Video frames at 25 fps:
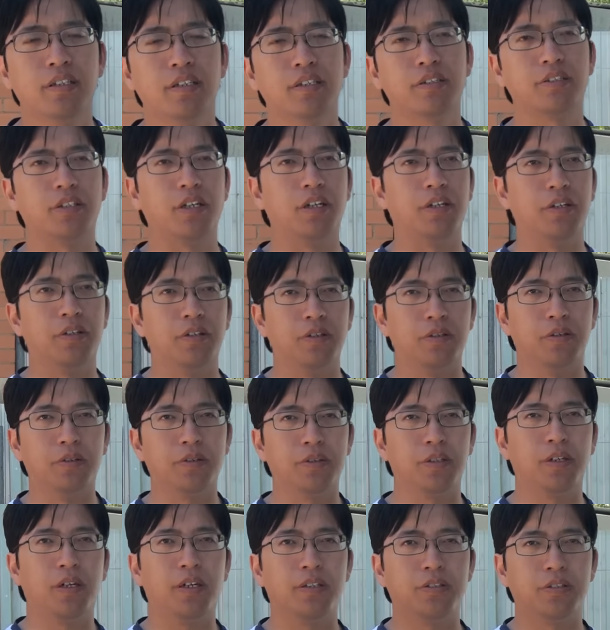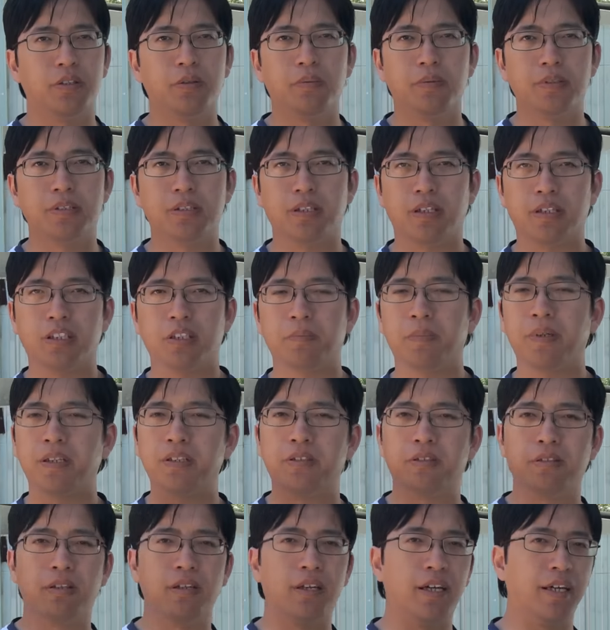So it's almost like you're being
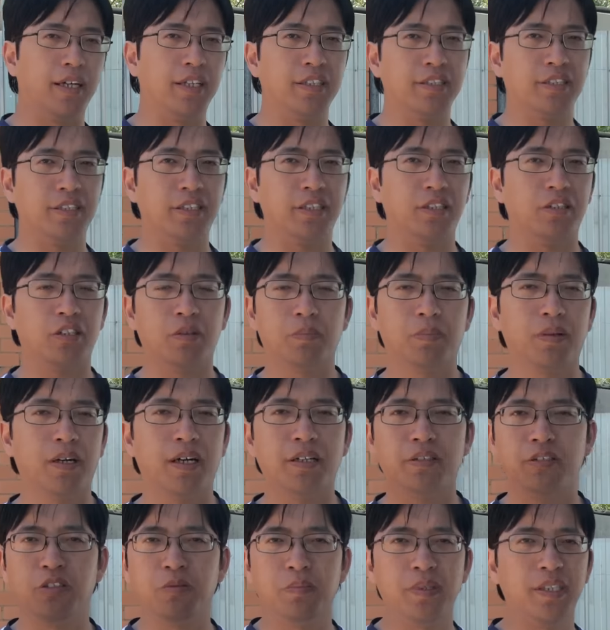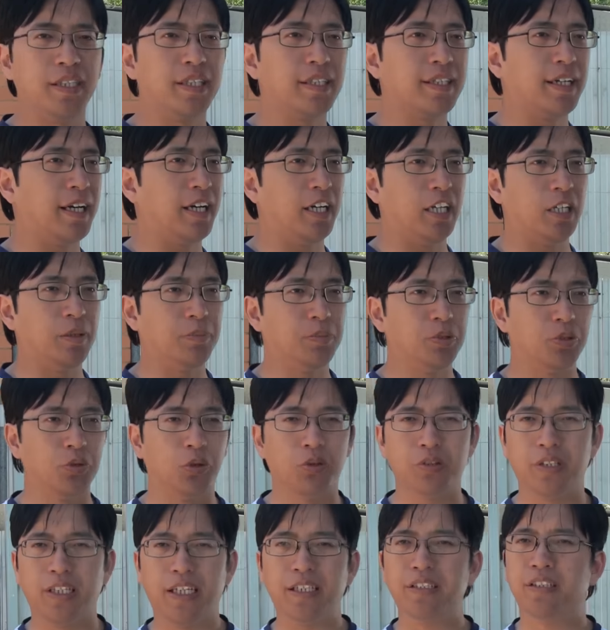too lazy, or you play too many games, you're
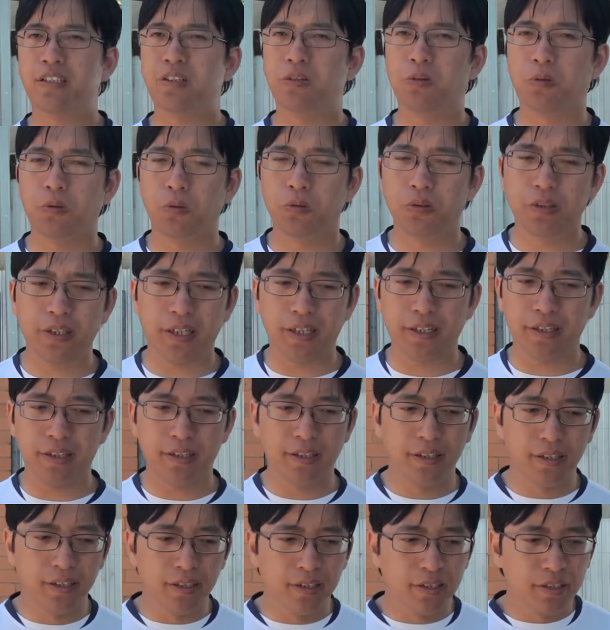on the internet all day.